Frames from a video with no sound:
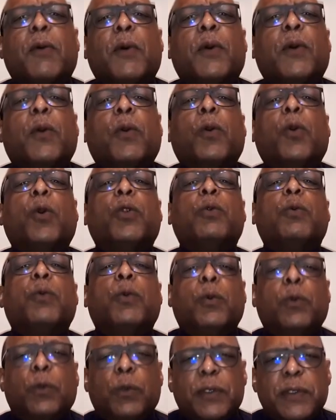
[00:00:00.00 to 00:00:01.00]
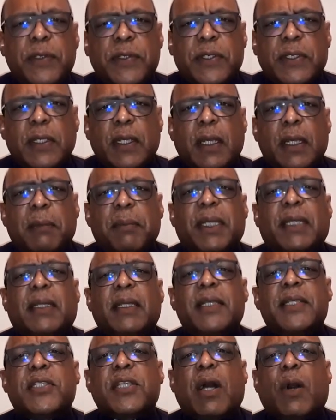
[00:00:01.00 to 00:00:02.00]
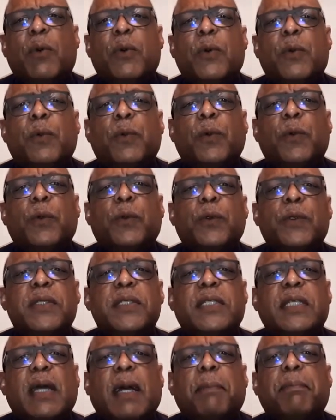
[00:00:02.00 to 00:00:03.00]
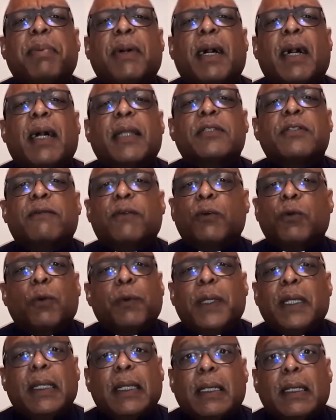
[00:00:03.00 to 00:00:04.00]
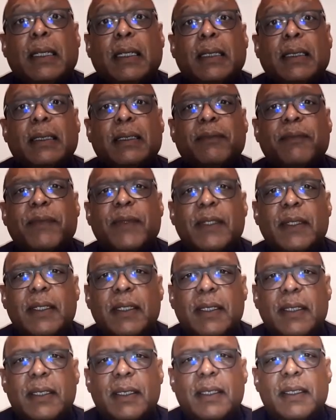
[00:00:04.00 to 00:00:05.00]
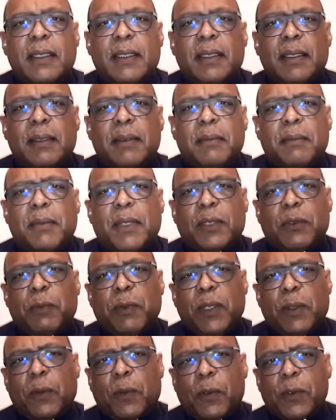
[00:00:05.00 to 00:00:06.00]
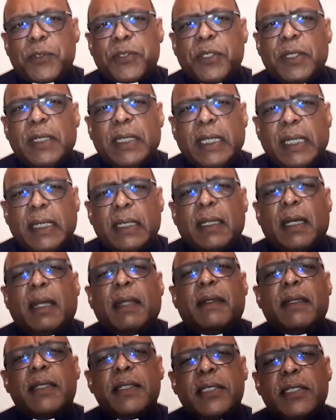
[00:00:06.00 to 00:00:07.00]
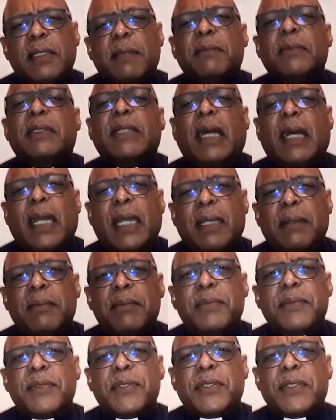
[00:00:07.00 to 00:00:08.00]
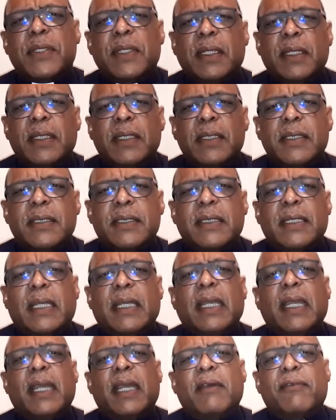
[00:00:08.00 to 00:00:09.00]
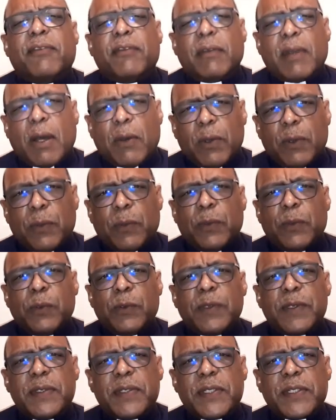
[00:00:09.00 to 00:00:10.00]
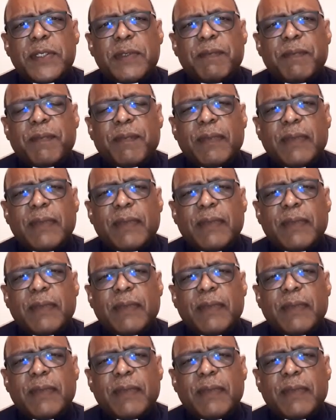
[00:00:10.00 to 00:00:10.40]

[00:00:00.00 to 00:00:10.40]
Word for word: our own wounds because our wounds are part of who we are. But we also need others sometimes to care for our wounds.